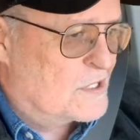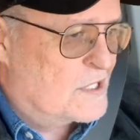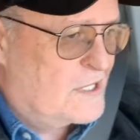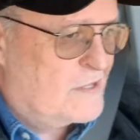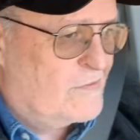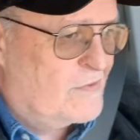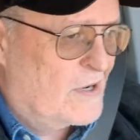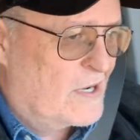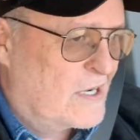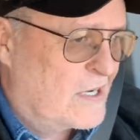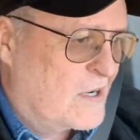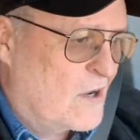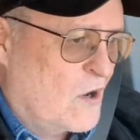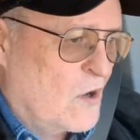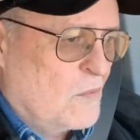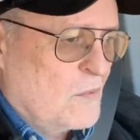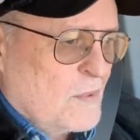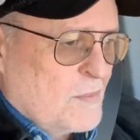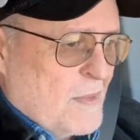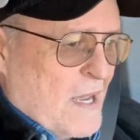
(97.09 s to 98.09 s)
He finally
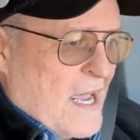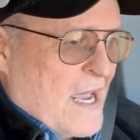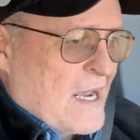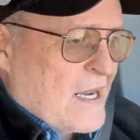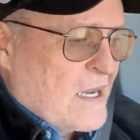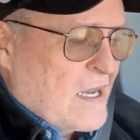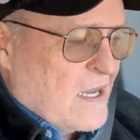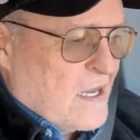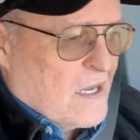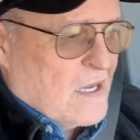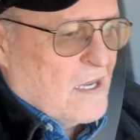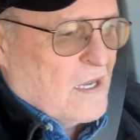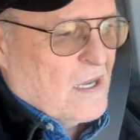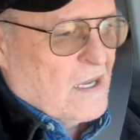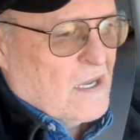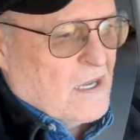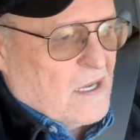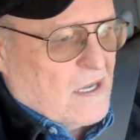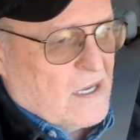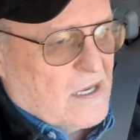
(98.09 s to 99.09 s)
called me back,
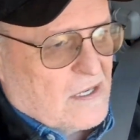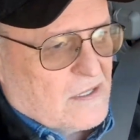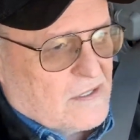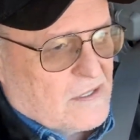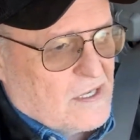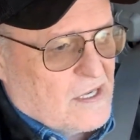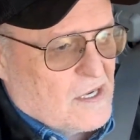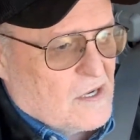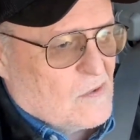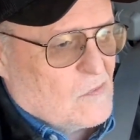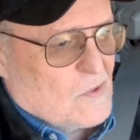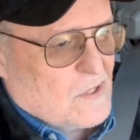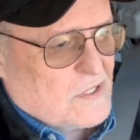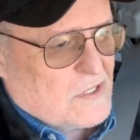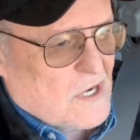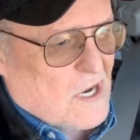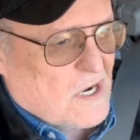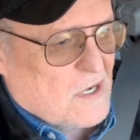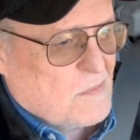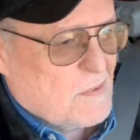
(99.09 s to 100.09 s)
and we were
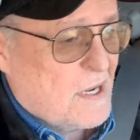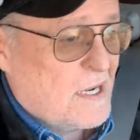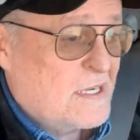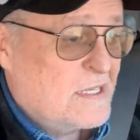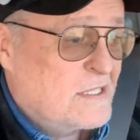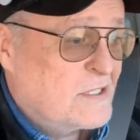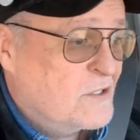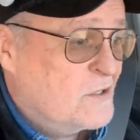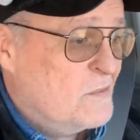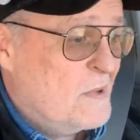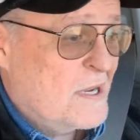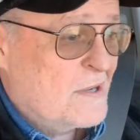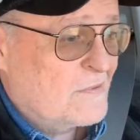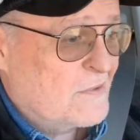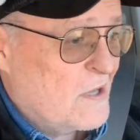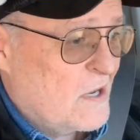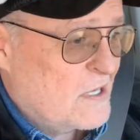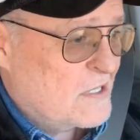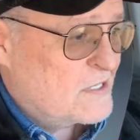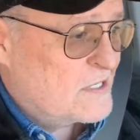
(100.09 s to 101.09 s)
talking about it. He said, you may have
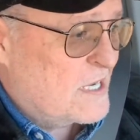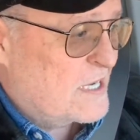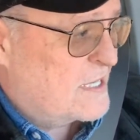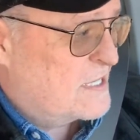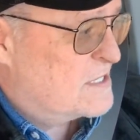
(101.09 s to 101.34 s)
lost that.